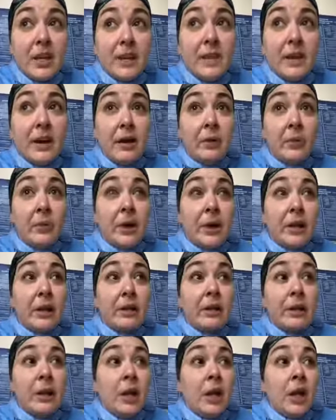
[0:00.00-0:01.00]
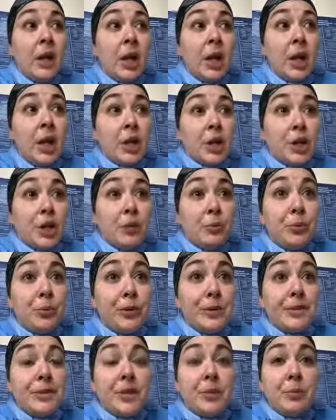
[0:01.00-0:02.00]
that when you
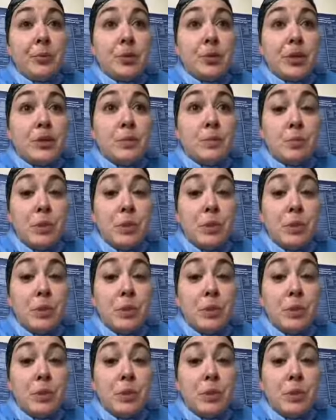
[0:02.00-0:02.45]
put somebody's